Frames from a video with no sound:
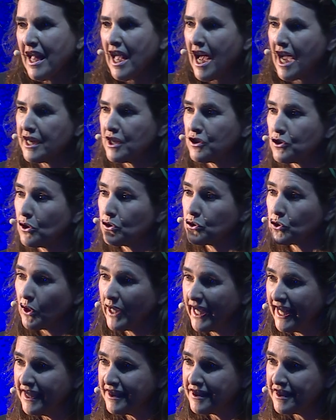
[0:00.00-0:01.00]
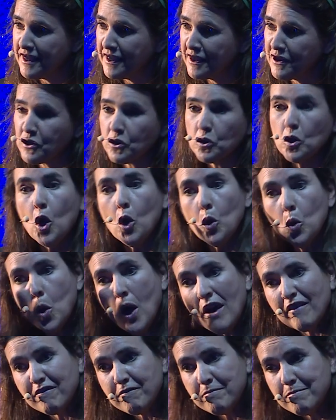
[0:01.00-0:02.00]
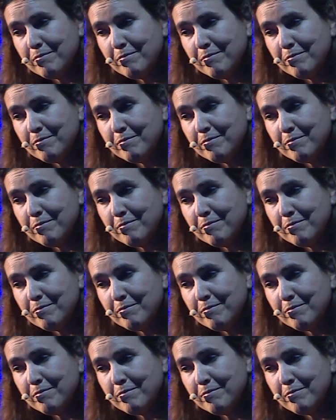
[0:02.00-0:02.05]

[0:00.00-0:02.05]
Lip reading: And it's also Haitians who have